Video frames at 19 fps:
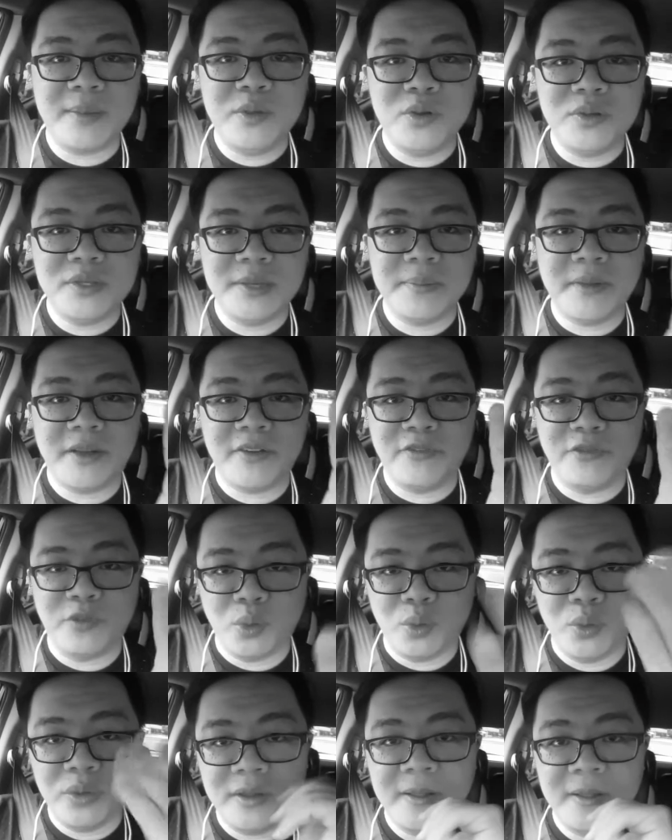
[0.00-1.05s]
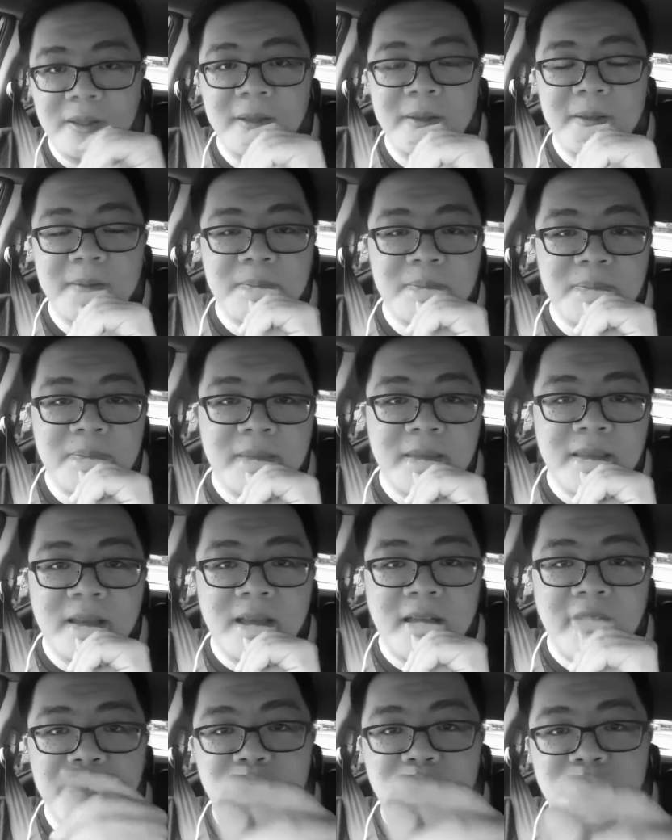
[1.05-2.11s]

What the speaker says: I'm using my phone. I'm